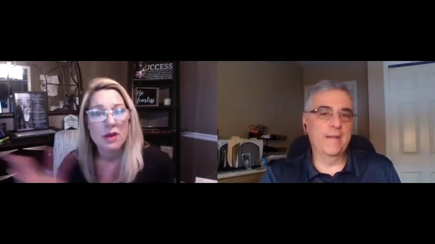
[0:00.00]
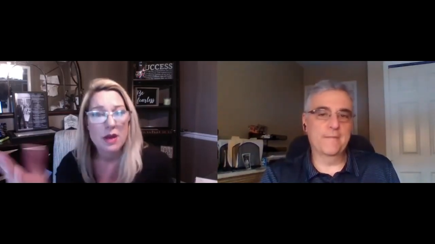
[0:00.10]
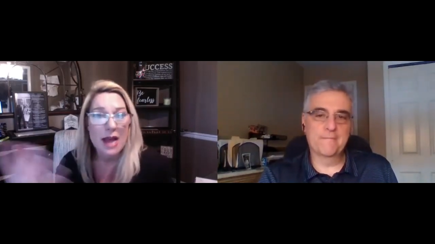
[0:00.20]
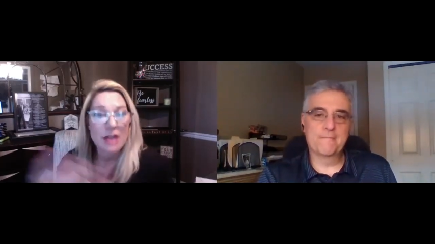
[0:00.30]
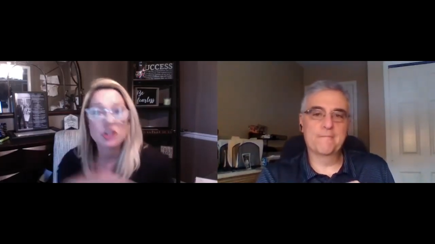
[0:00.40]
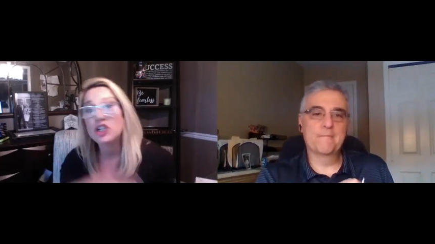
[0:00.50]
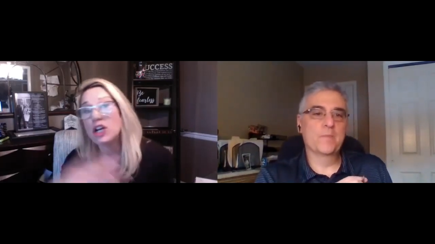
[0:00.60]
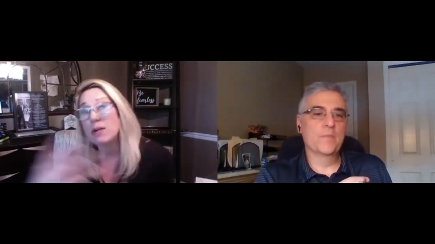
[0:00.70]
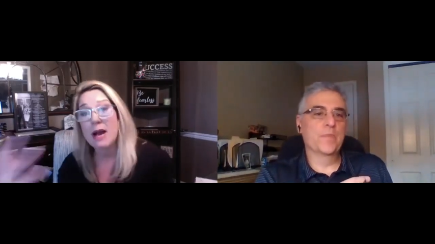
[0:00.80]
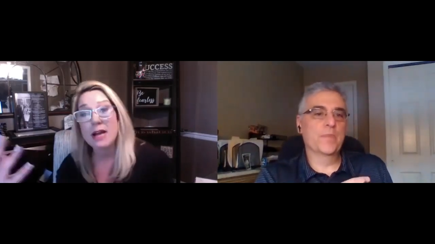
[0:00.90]
Speaker 1: I can right. share
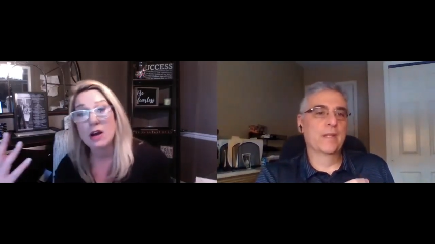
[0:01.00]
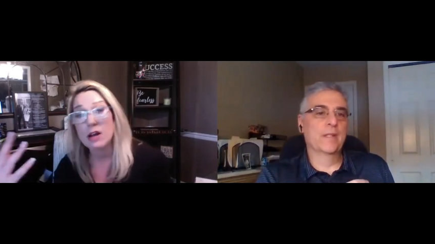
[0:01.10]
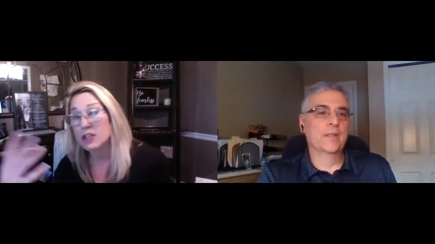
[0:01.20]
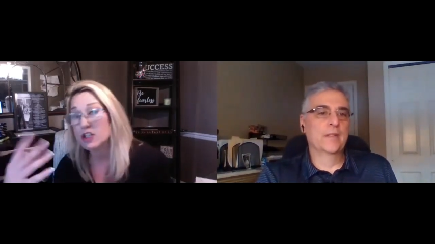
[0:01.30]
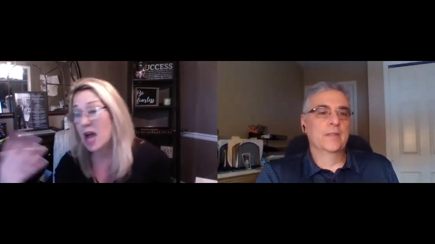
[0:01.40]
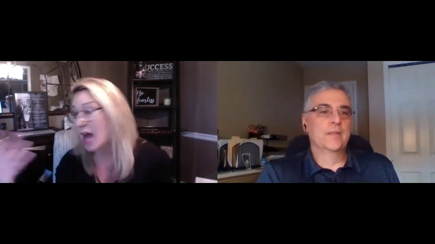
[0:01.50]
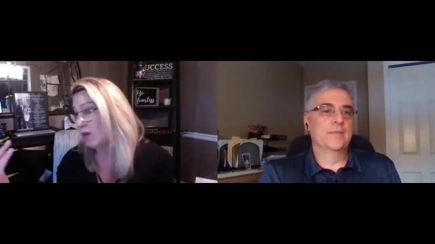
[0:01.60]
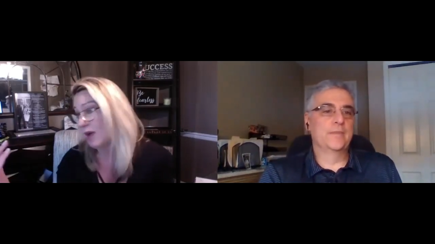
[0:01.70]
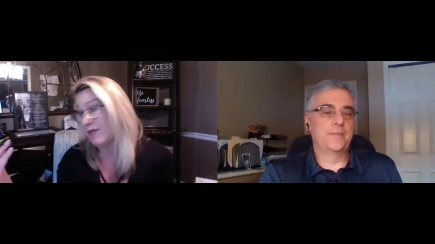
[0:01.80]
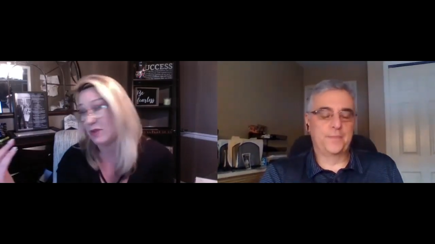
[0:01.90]
my knowledge. I don't
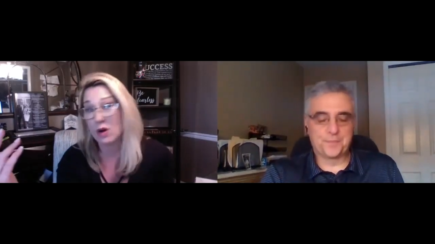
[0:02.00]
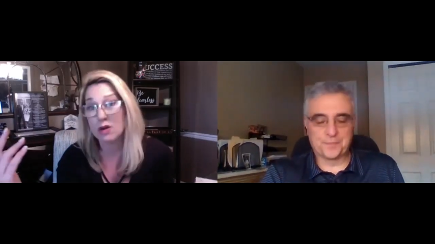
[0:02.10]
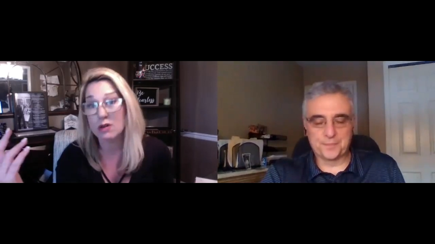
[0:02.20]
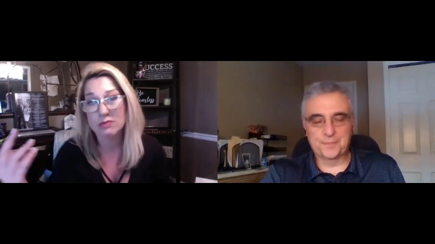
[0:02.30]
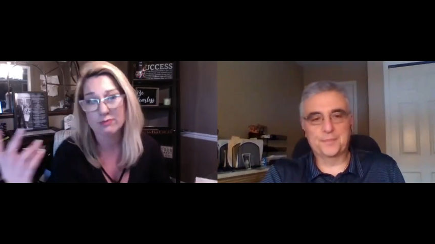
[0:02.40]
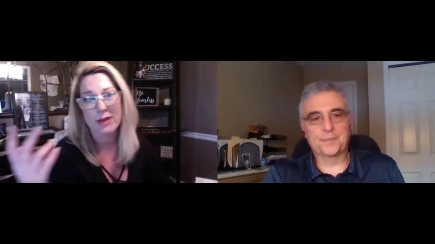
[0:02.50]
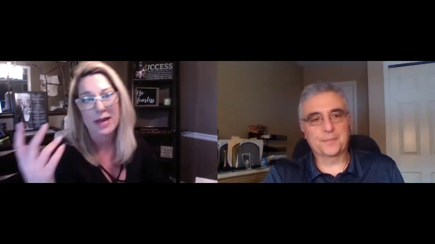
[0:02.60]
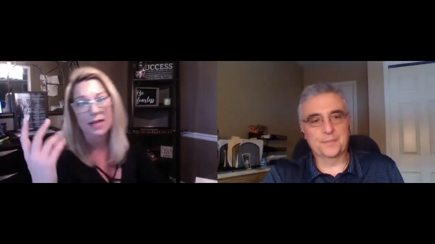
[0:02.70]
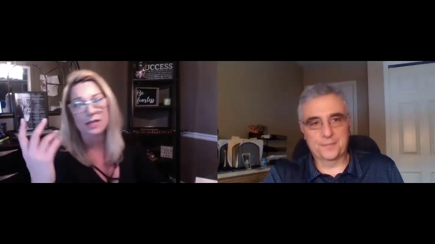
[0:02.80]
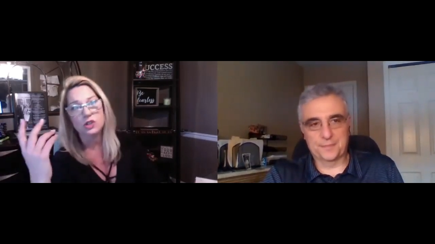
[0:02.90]
have it all by
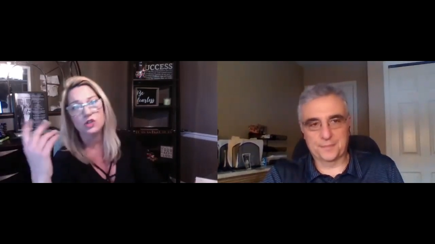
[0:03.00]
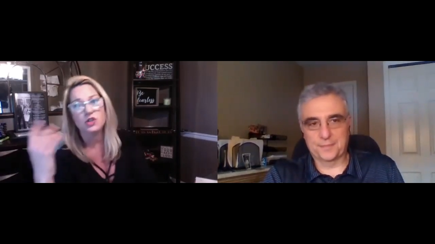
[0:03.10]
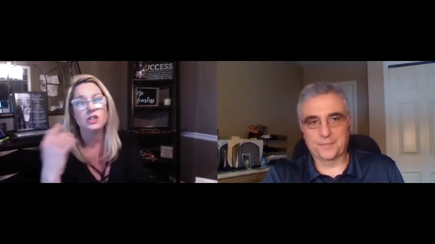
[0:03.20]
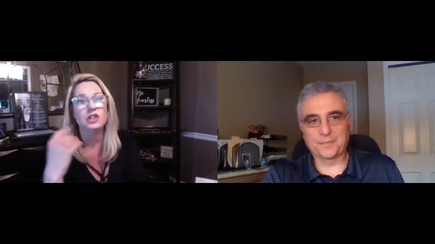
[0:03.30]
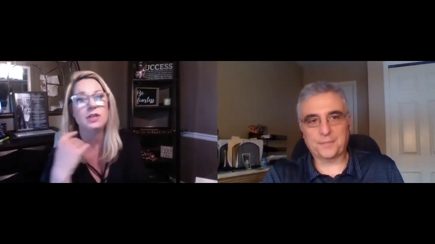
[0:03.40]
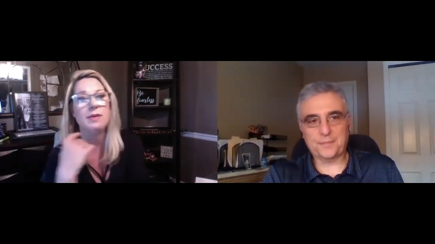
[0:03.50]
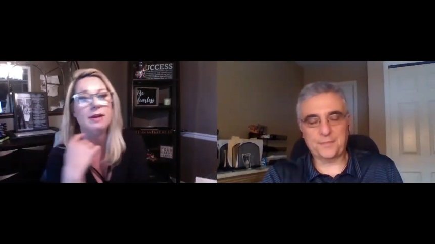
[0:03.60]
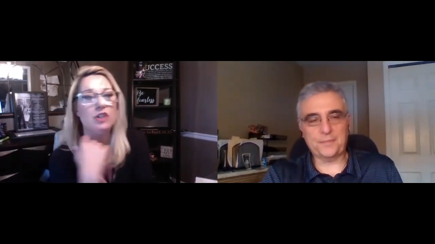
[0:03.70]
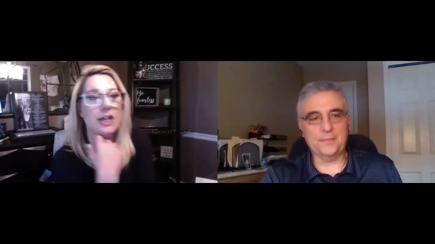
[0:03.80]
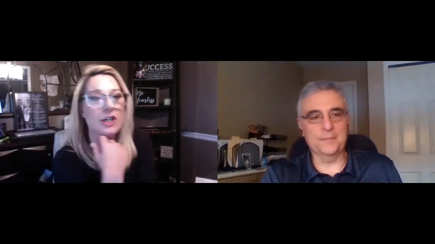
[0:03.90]
any stretch of the
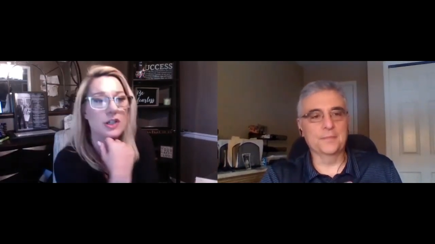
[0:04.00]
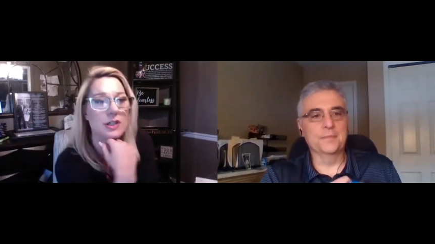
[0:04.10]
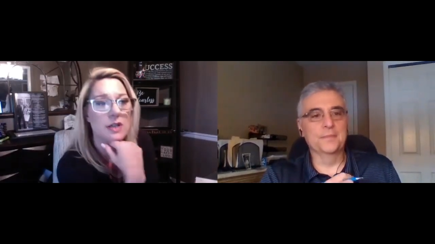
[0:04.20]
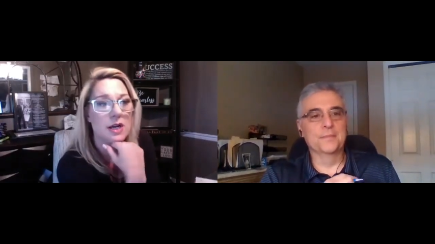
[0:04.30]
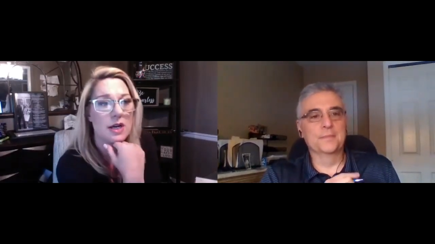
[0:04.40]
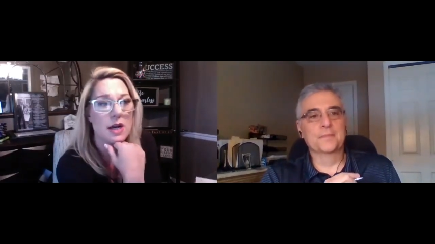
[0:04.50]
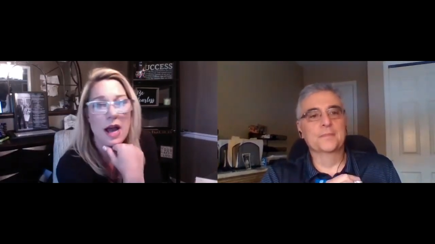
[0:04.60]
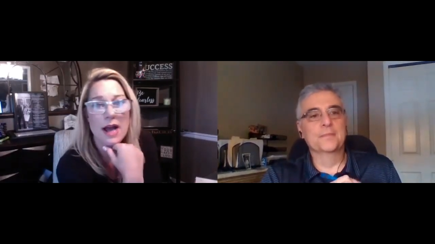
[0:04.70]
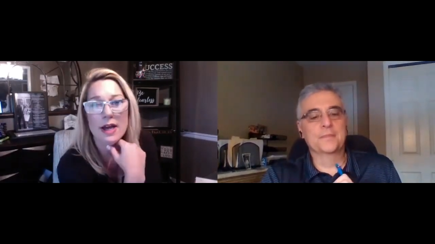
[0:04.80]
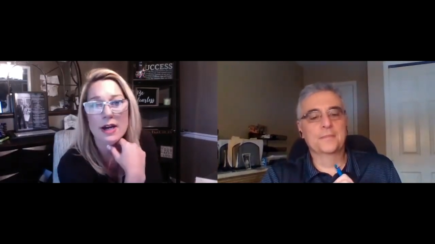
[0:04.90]
imagination. I
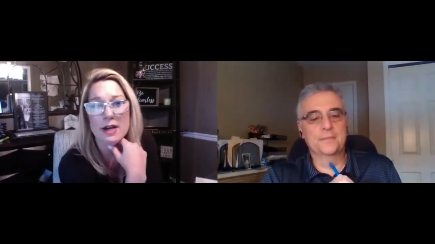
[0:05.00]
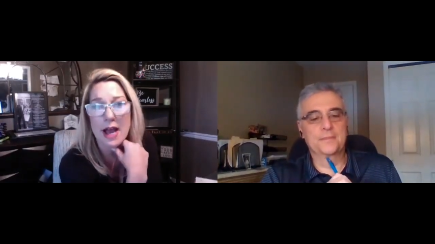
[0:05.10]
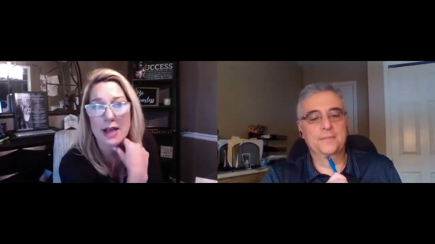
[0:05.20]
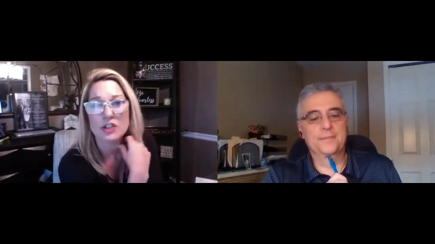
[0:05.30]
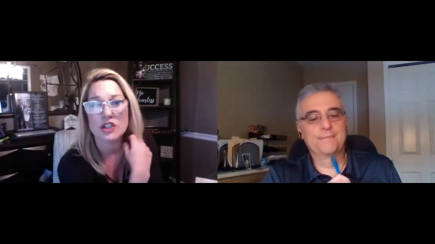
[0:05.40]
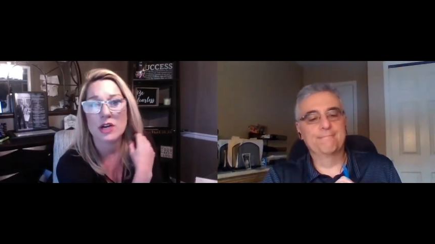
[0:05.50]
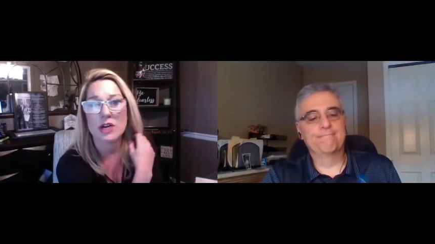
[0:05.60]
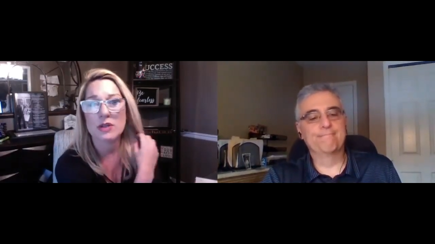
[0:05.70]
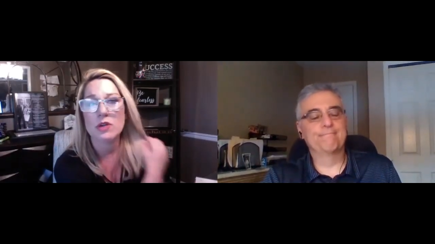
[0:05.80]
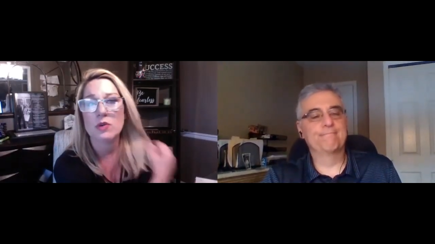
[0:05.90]
got it. I can share with
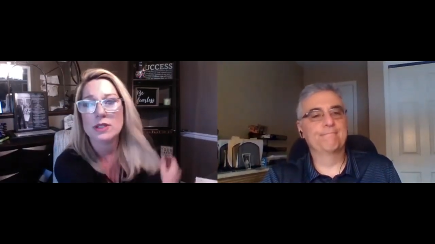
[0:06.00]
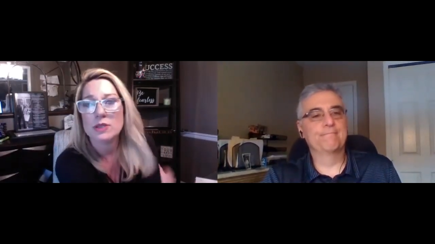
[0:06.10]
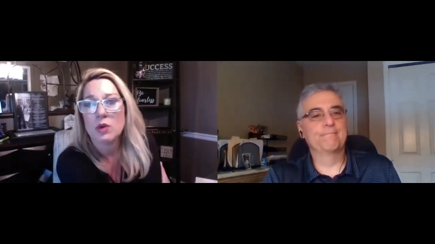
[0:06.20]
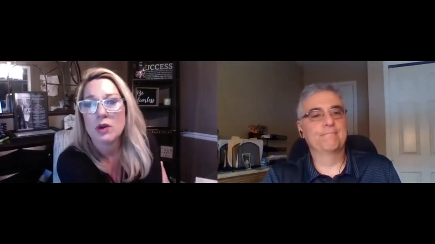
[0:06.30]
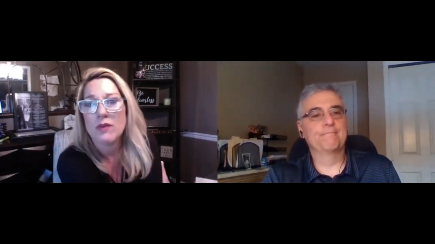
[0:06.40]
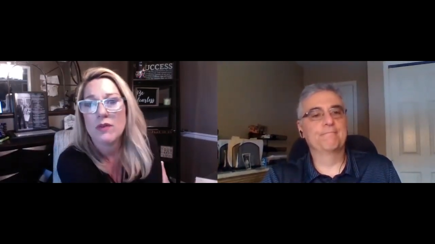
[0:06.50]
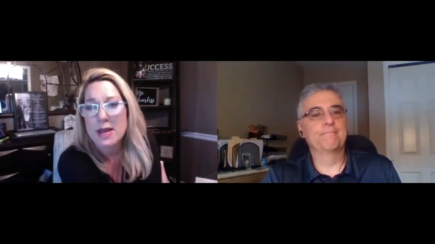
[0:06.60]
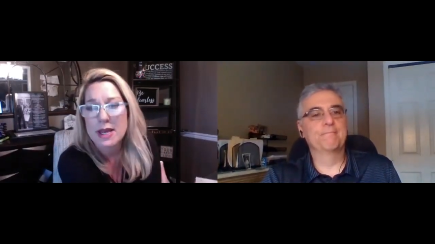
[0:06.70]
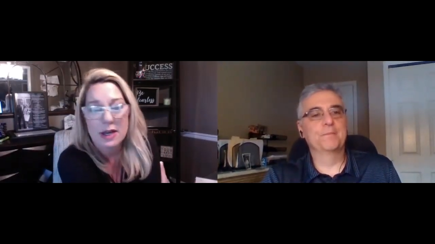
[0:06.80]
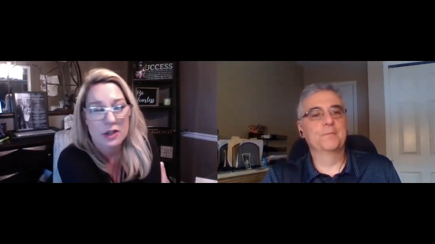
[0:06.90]
you what's worked for me.
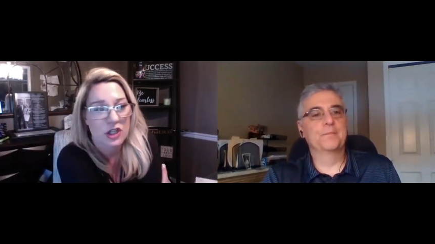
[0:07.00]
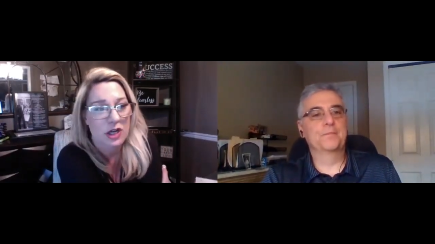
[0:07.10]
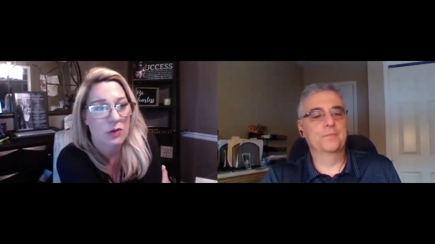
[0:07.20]
I can share,